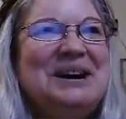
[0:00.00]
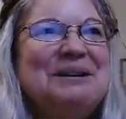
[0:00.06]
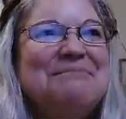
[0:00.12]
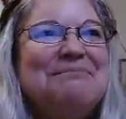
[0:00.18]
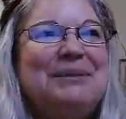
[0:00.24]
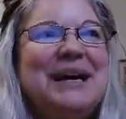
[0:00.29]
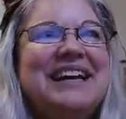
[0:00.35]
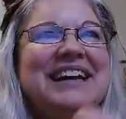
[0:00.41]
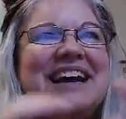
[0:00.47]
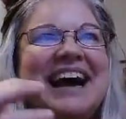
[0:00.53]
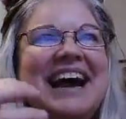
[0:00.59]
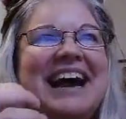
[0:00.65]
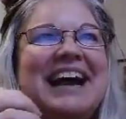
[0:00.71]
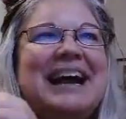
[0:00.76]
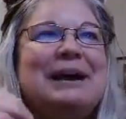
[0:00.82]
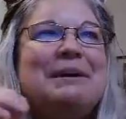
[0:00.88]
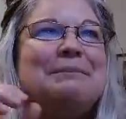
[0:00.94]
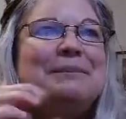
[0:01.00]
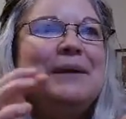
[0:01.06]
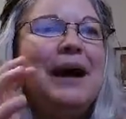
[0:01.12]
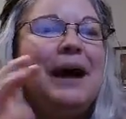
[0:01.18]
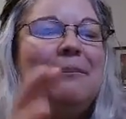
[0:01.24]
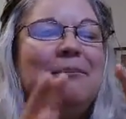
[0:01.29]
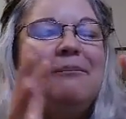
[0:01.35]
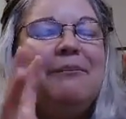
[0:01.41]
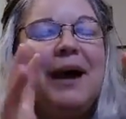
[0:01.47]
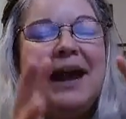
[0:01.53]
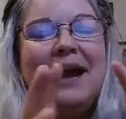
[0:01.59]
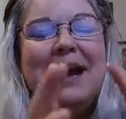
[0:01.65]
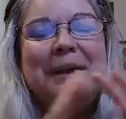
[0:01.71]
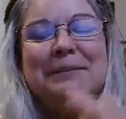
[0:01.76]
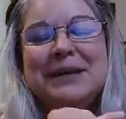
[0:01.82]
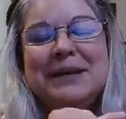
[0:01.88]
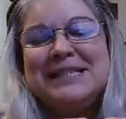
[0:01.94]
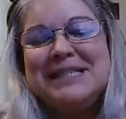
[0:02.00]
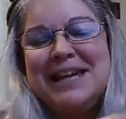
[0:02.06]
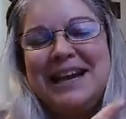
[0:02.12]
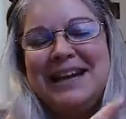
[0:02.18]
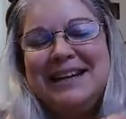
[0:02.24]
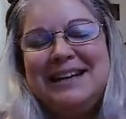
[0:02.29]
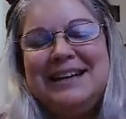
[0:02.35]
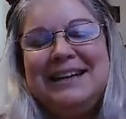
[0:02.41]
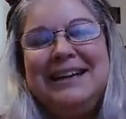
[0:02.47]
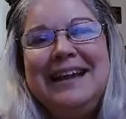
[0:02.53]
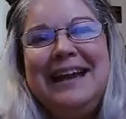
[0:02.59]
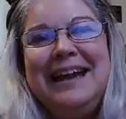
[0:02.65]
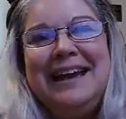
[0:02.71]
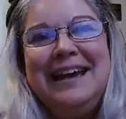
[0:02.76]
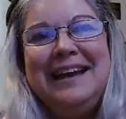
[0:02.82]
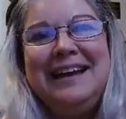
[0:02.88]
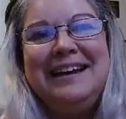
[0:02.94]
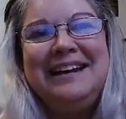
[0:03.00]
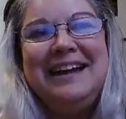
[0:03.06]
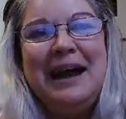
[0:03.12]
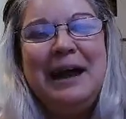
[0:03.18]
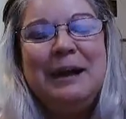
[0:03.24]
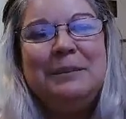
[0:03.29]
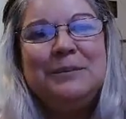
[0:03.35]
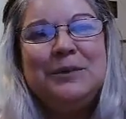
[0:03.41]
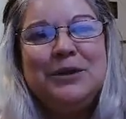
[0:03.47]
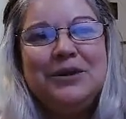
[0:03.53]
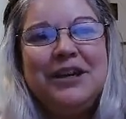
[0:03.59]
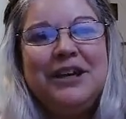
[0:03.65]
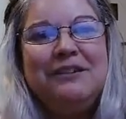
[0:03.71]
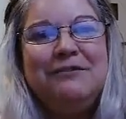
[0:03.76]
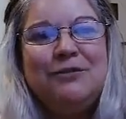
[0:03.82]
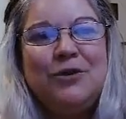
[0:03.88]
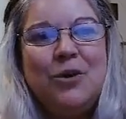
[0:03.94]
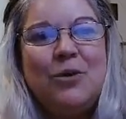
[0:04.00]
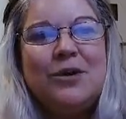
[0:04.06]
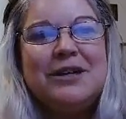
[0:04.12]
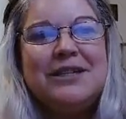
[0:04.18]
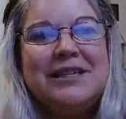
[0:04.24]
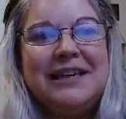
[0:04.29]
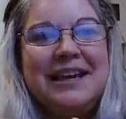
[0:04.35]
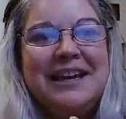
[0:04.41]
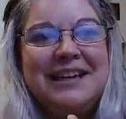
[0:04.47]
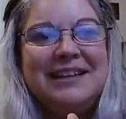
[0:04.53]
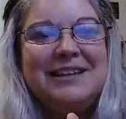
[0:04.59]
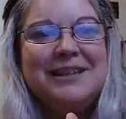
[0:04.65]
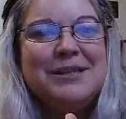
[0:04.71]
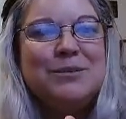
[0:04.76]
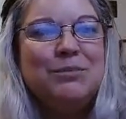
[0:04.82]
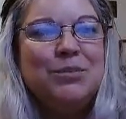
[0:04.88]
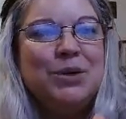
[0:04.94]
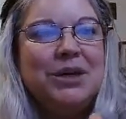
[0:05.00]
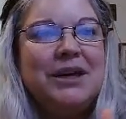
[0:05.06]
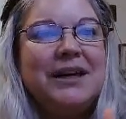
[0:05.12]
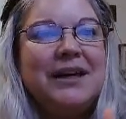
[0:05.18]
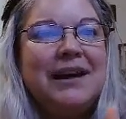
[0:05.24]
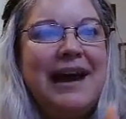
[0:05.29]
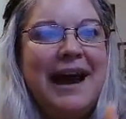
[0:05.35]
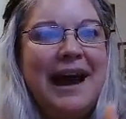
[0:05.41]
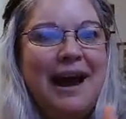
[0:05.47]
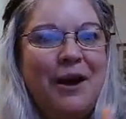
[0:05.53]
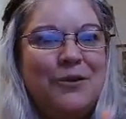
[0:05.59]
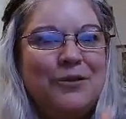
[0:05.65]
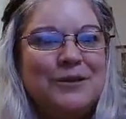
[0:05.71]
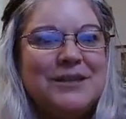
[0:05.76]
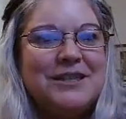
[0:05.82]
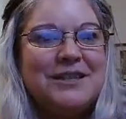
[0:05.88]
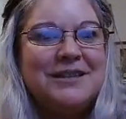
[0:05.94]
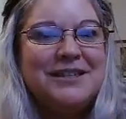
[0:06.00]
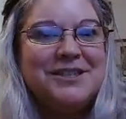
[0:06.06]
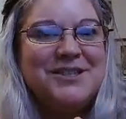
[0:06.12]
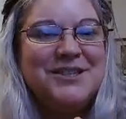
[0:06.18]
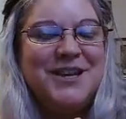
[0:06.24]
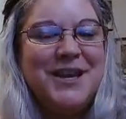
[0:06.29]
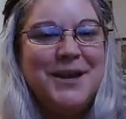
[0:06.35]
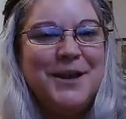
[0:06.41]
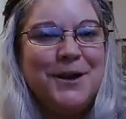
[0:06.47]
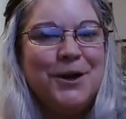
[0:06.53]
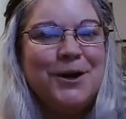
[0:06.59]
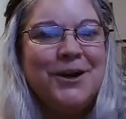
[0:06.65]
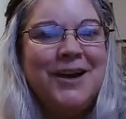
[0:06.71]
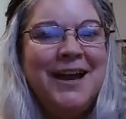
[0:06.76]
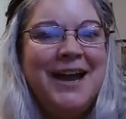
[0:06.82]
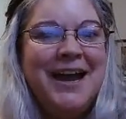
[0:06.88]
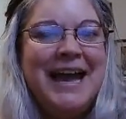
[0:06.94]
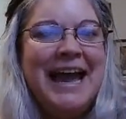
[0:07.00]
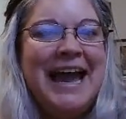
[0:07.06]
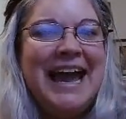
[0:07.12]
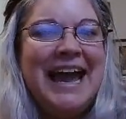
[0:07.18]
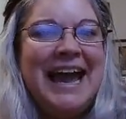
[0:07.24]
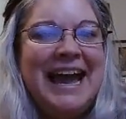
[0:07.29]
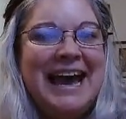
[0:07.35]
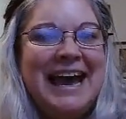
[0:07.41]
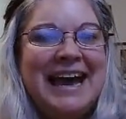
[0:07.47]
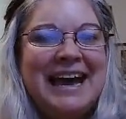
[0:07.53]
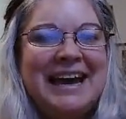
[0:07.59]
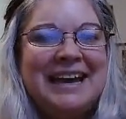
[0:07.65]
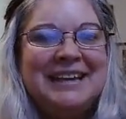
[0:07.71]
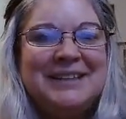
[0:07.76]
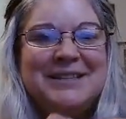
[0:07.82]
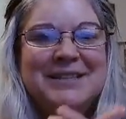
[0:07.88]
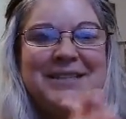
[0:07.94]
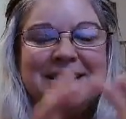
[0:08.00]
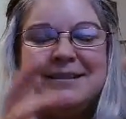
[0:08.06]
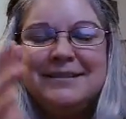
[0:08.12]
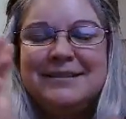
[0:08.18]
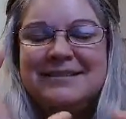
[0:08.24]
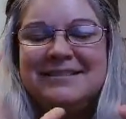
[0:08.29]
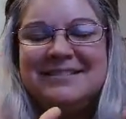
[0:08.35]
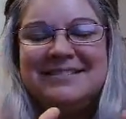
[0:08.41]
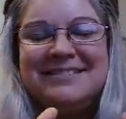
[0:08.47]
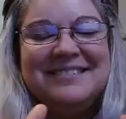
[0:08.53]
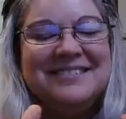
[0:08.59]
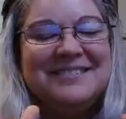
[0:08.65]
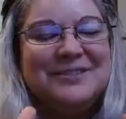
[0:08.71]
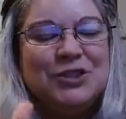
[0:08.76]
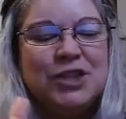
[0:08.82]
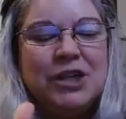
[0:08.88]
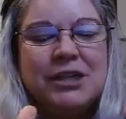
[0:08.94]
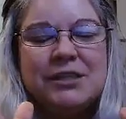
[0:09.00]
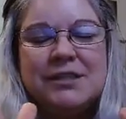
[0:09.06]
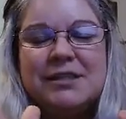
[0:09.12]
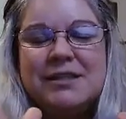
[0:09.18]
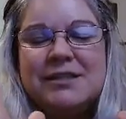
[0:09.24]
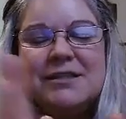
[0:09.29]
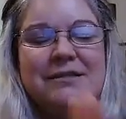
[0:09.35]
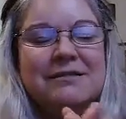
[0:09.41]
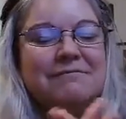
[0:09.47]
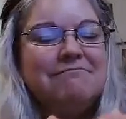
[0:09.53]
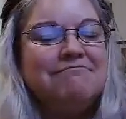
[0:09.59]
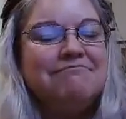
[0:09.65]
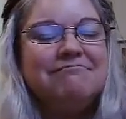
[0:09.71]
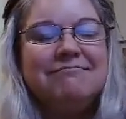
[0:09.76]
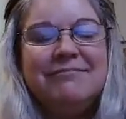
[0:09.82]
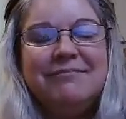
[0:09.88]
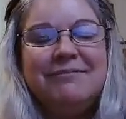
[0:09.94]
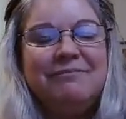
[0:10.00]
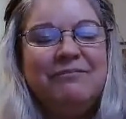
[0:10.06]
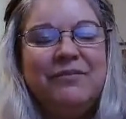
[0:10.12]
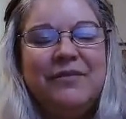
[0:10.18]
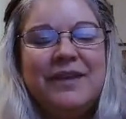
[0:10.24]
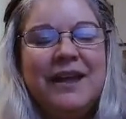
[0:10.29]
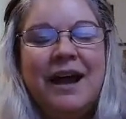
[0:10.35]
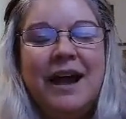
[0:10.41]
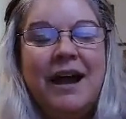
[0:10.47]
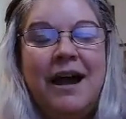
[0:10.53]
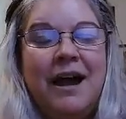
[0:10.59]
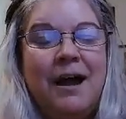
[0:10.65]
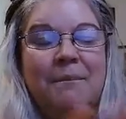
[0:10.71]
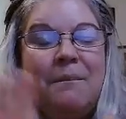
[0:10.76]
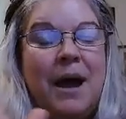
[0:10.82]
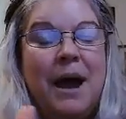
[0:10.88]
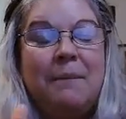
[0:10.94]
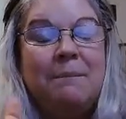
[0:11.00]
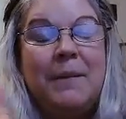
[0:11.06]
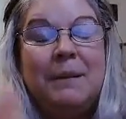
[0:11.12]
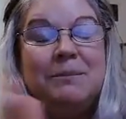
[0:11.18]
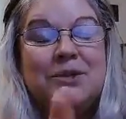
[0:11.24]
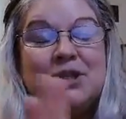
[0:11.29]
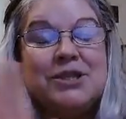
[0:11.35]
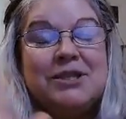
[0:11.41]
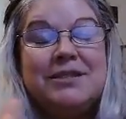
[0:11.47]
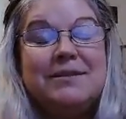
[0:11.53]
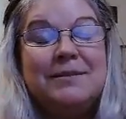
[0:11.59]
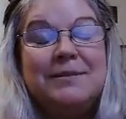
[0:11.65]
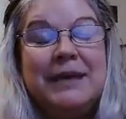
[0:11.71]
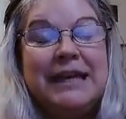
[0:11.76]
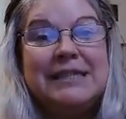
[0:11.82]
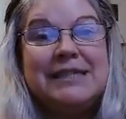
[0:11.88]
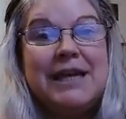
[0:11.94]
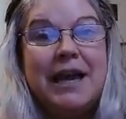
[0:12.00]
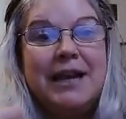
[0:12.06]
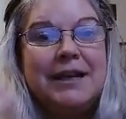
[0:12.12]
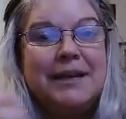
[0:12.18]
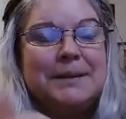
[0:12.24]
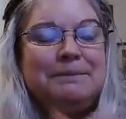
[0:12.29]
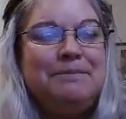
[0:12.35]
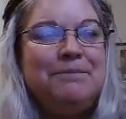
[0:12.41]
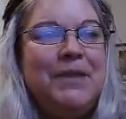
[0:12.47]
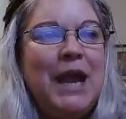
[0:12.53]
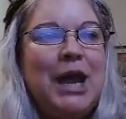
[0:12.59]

But I am excited, and I am looking forward to getting this book out this year, and just I'm just excited.